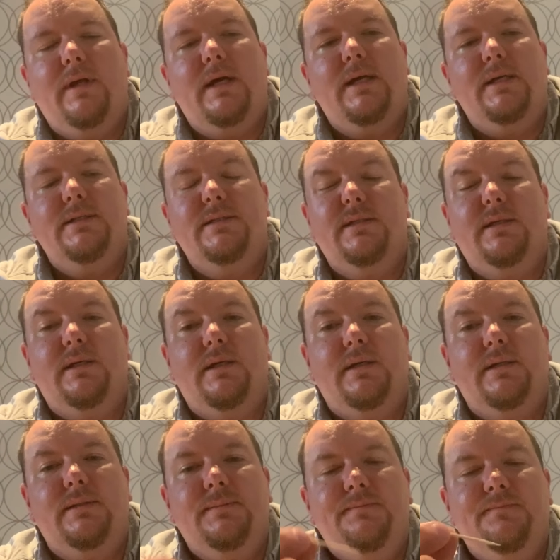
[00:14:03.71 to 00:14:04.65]
that
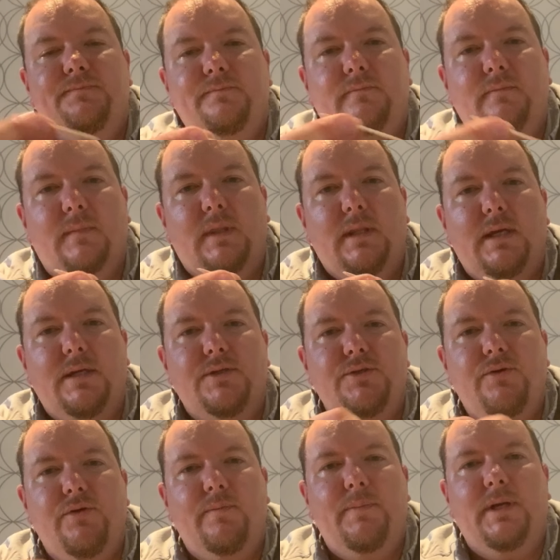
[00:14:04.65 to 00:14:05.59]

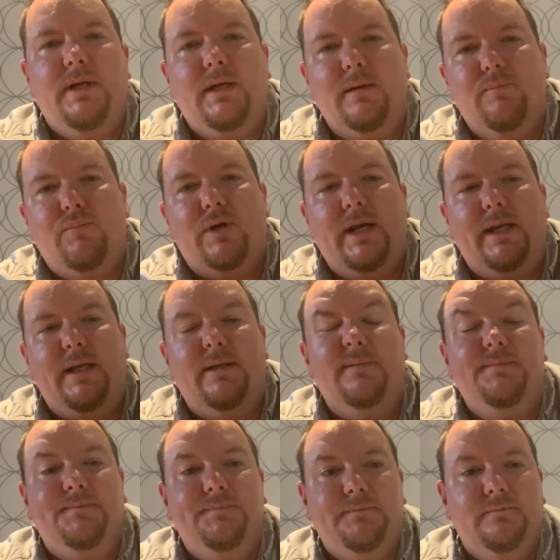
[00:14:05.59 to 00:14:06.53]
toothpick and break
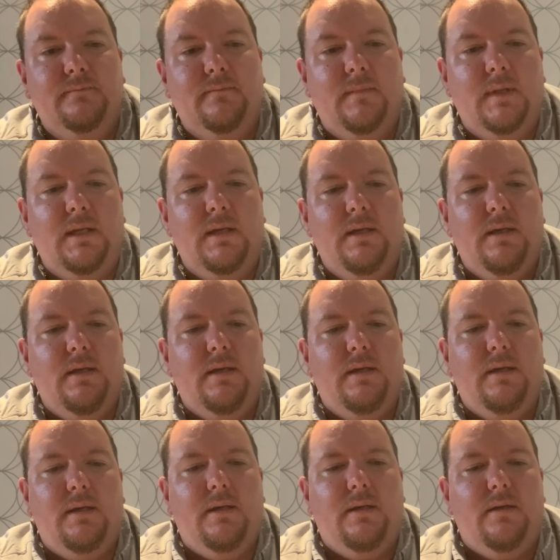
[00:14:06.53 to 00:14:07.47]
it.
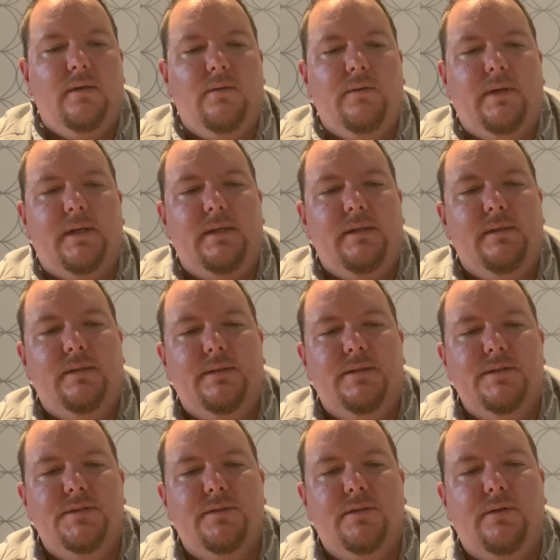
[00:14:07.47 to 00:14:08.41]
Okay,
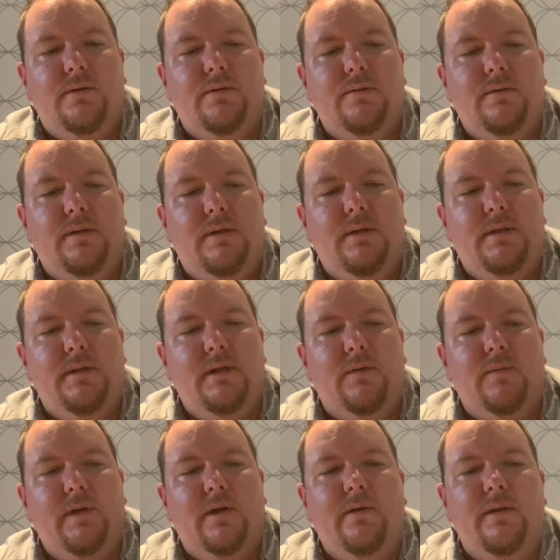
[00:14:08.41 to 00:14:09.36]
so
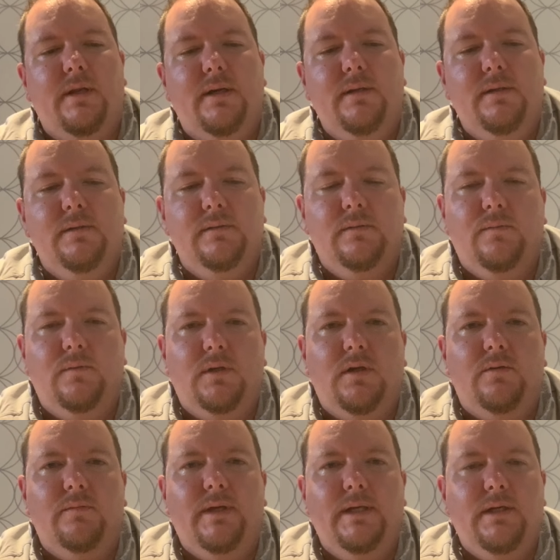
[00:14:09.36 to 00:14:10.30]
there we are there. We're
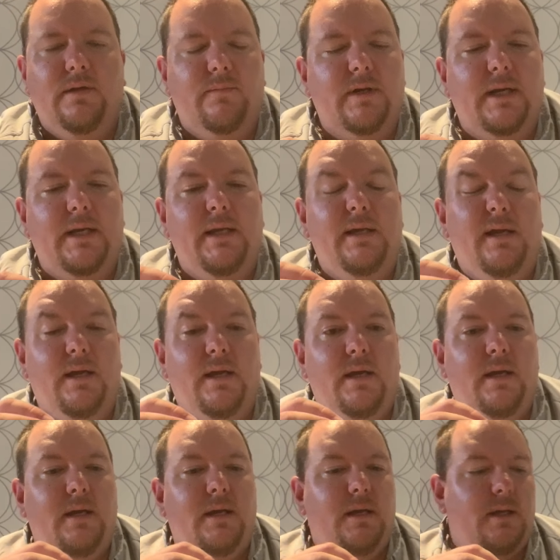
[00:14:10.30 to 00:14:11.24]
all rigged and ready
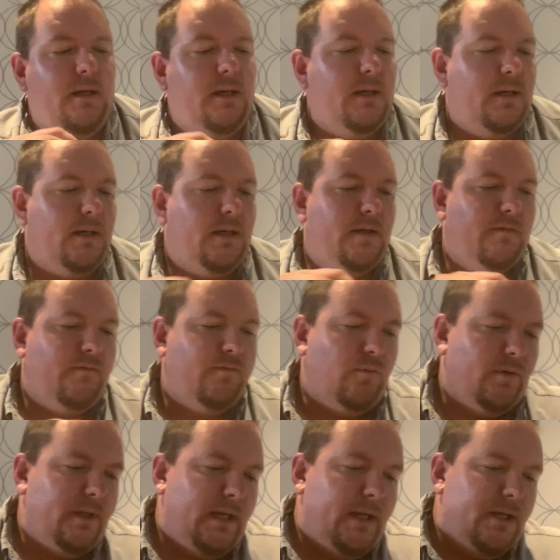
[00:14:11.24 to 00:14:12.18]

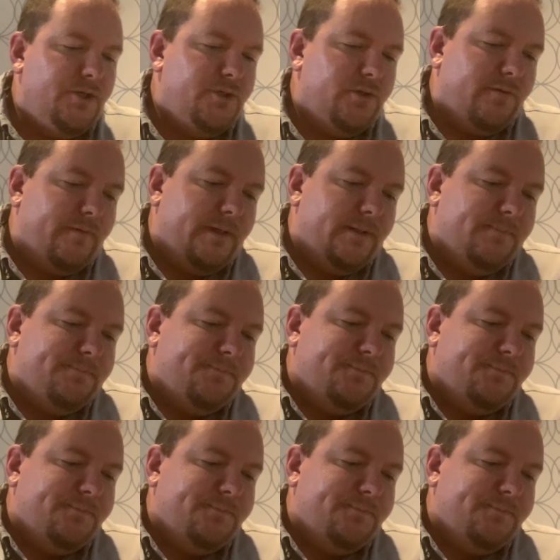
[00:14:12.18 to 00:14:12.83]
for the anchovy.